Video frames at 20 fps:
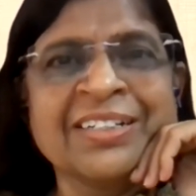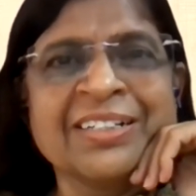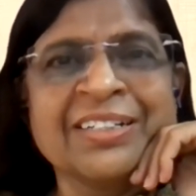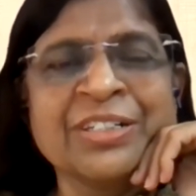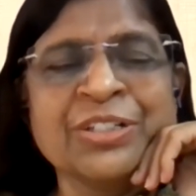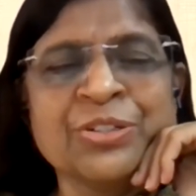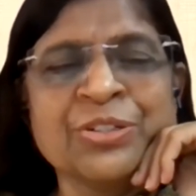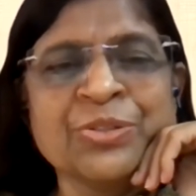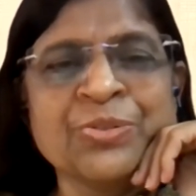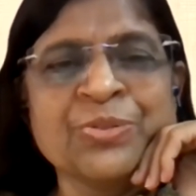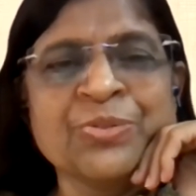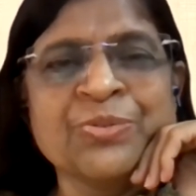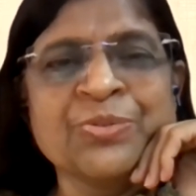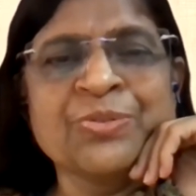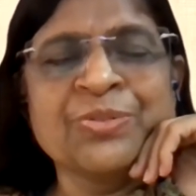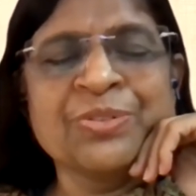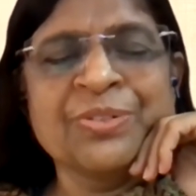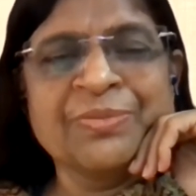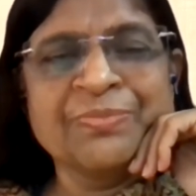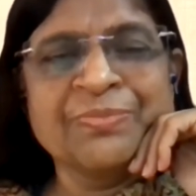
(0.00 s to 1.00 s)

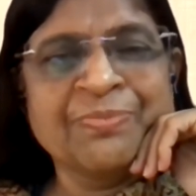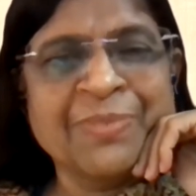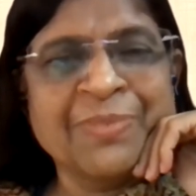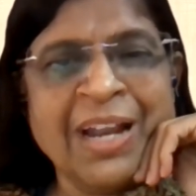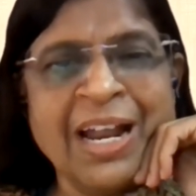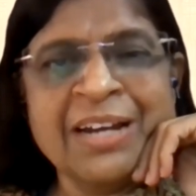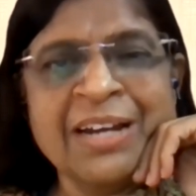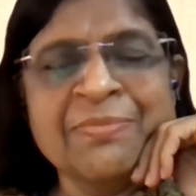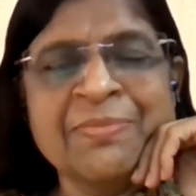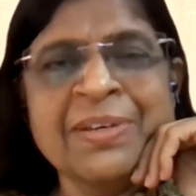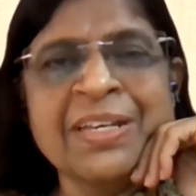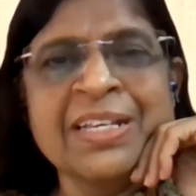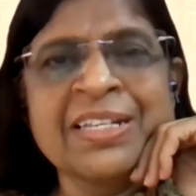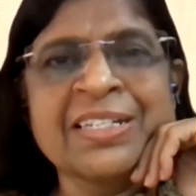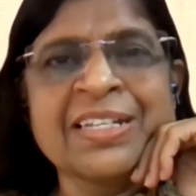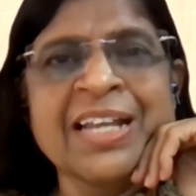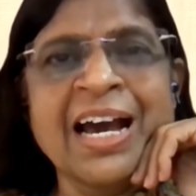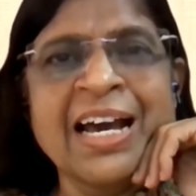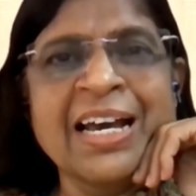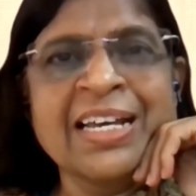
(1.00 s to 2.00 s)
into
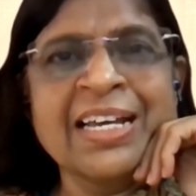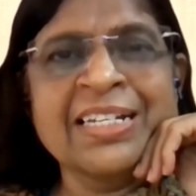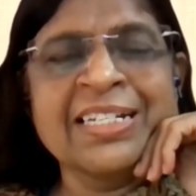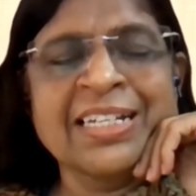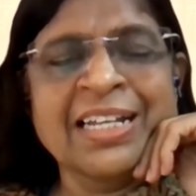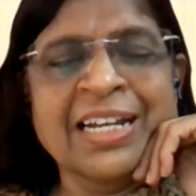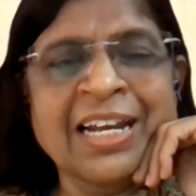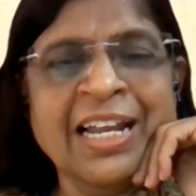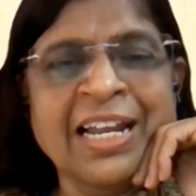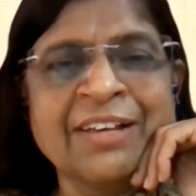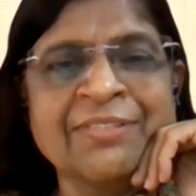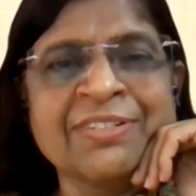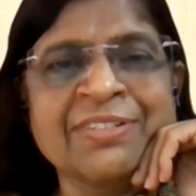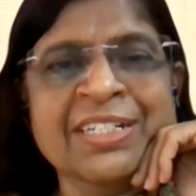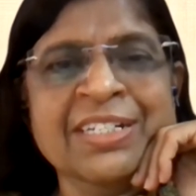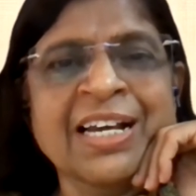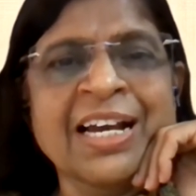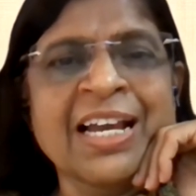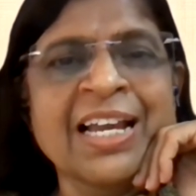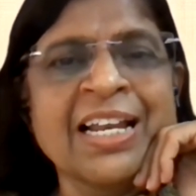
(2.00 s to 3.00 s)
plant-based diet and
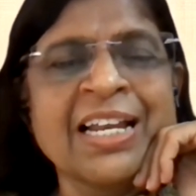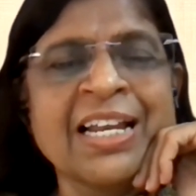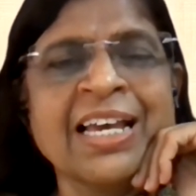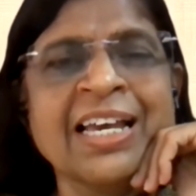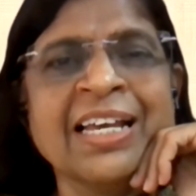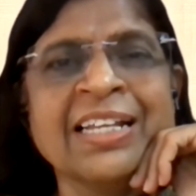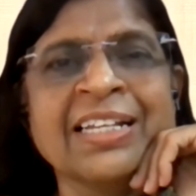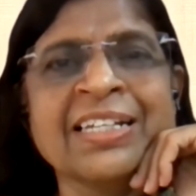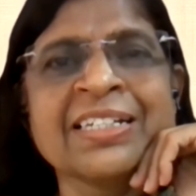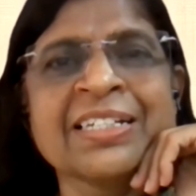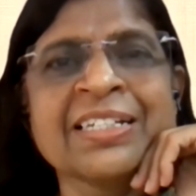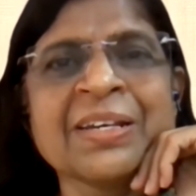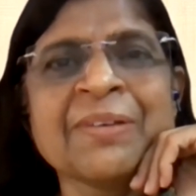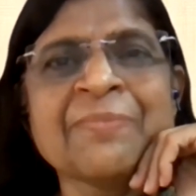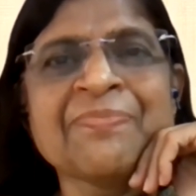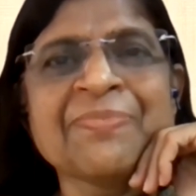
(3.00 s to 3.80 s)
lifestyle, and